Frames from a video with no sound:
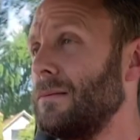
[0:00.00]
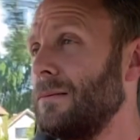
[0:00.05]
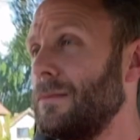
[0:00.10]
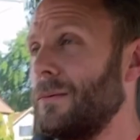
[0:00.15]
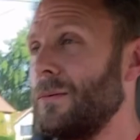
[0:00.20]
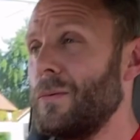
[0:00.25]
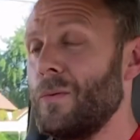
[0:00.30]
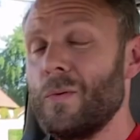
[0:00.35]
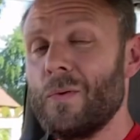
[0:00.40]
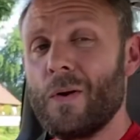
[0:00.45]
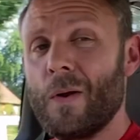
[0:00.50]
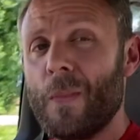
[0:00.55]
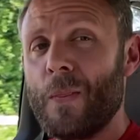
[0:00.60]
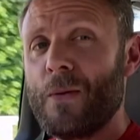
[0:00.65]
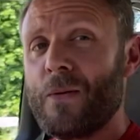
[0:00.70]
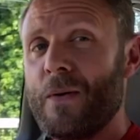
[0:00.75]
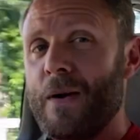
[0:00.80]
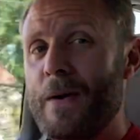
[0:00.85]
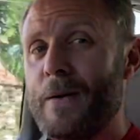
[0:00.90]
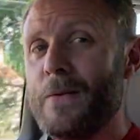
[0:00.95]
we're on the
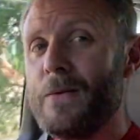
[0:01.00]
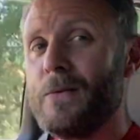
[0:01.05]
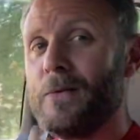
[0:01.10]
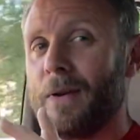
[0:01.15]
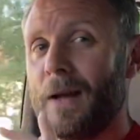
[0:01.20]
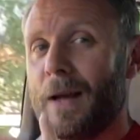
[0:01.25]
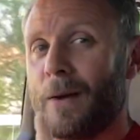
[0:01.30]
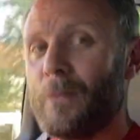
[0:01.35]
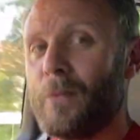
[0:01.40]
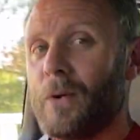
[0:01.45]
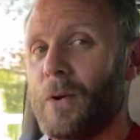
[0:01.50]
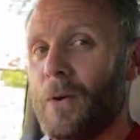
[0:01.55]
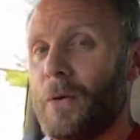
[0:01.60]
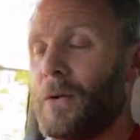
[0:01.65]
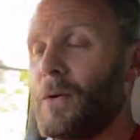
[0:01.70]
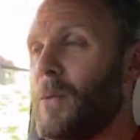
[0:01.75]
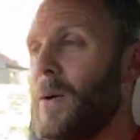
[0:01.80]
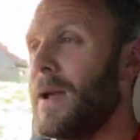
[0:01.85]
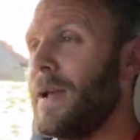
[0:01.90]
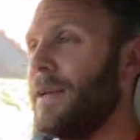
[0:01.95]
road and we're on our
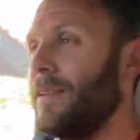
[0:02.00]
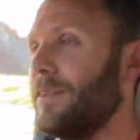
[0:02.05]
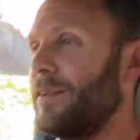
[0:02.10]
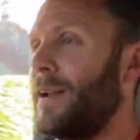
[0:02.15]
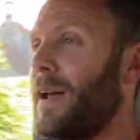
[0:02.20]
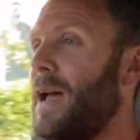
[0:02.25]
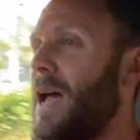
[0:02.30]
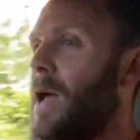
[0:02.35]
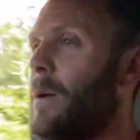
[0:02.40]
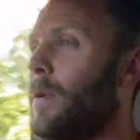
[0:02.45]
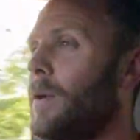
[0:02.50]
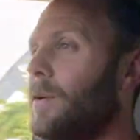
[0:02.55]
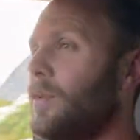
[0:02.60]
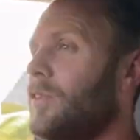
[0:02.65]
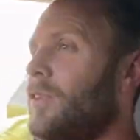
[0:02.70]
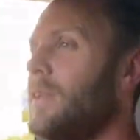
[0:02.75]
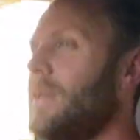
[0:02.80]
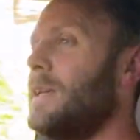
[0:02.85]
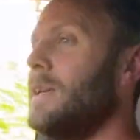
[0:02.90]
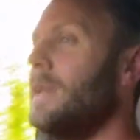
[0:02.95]
way to that
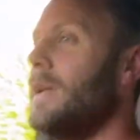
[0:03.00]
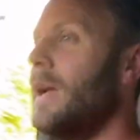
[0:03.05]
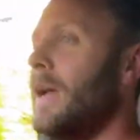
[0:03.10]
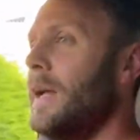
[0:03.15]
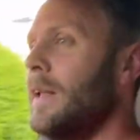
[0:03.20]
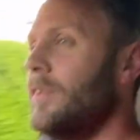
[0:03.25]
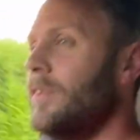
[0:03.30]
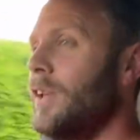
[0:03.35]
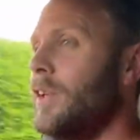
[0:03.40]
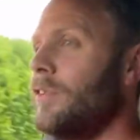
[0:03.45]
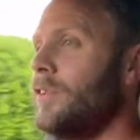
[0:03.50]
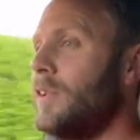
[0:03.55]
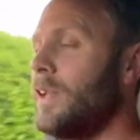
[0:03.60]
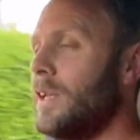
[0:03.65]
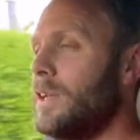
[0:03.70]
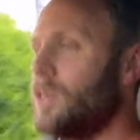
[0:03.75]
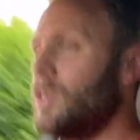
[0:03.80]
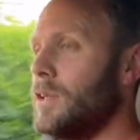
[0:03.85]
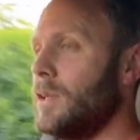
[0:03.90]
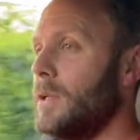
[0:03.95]
MOT test
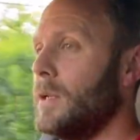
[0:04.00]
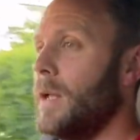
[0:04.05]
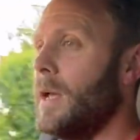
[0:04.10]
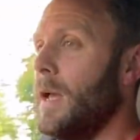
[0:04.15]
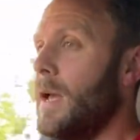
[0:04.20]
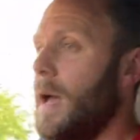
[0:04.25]
station.